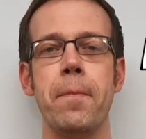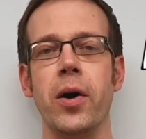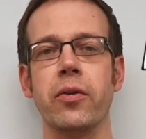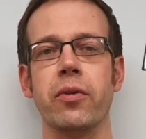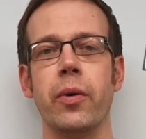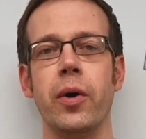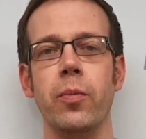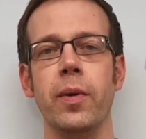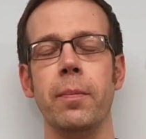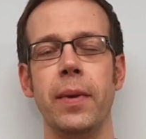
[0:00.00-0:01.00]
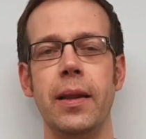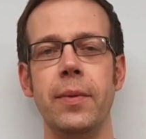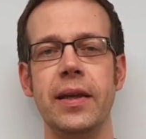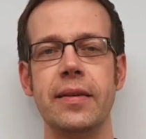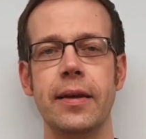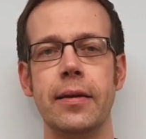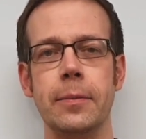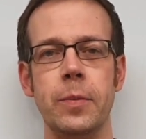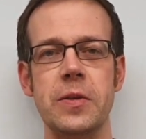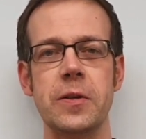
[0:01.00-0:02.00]
micro-ohm millimeter
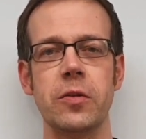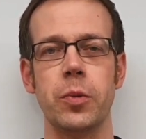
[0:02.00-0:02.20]
business.